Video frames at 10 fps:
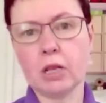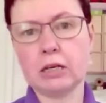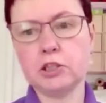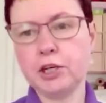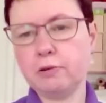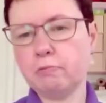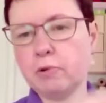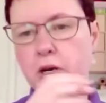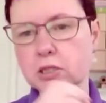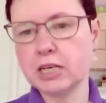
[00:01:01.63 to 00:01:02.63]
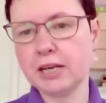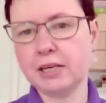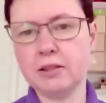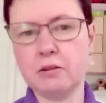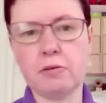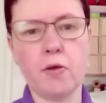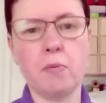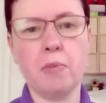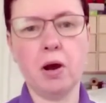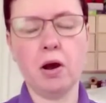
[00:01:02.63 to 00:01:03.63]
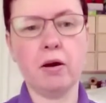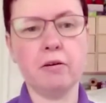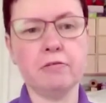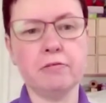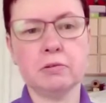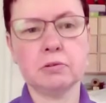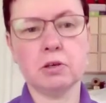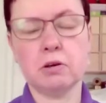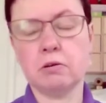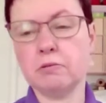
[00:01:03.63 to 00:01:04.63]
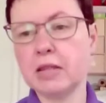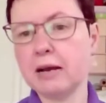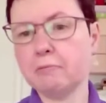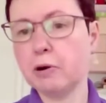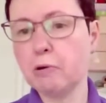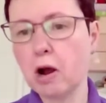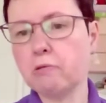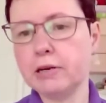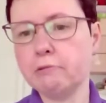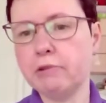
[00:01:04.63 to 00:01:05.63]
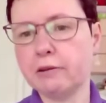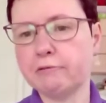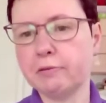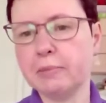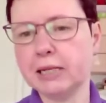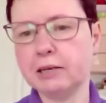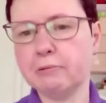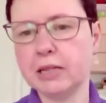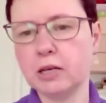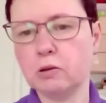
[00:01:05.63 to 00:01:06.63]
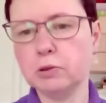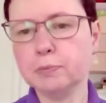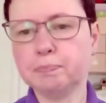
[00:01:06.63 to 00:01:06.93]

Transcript: Tune, we're not taking the thumb off, so that we're already really familiar with those.